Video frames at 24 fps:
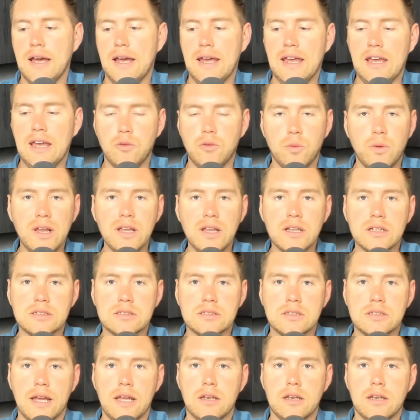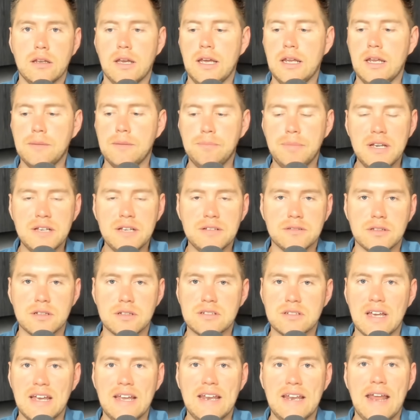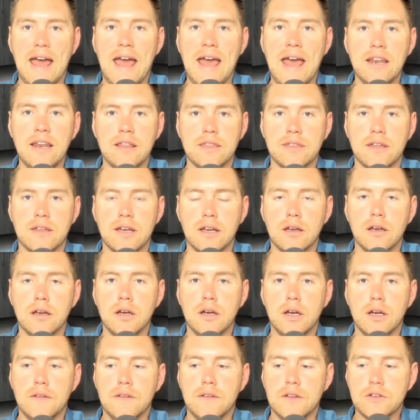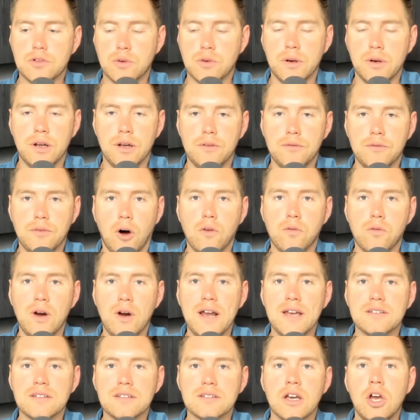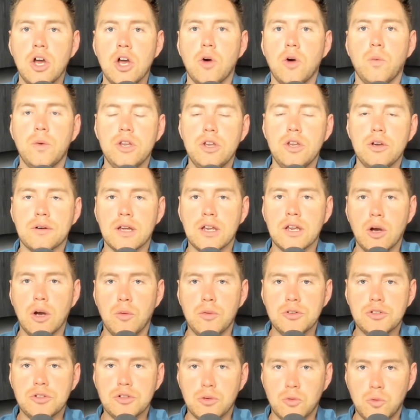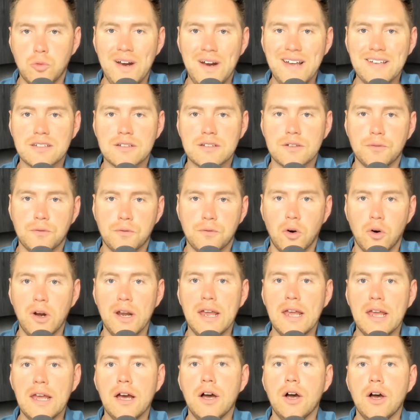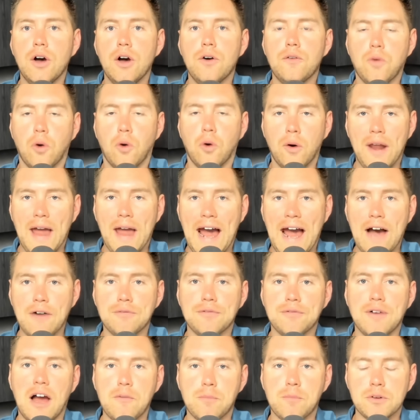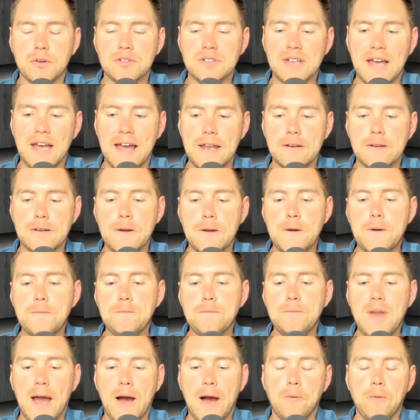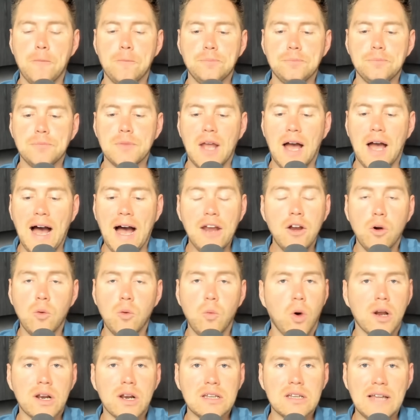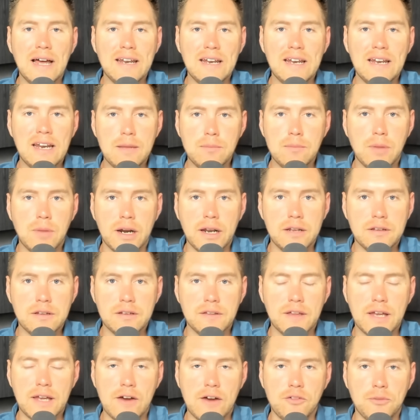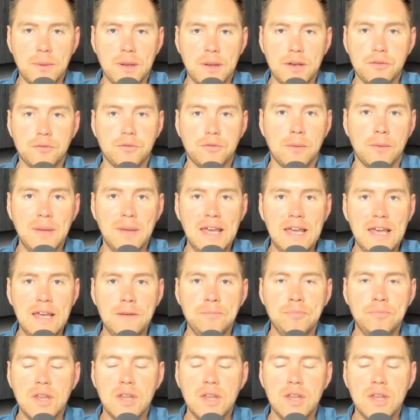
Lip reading: in real estate, in a business, in anything that's going to involve risk when you can go into risk-free 4.5%, 5%. Now, I don't want to lend any money to the government. For me,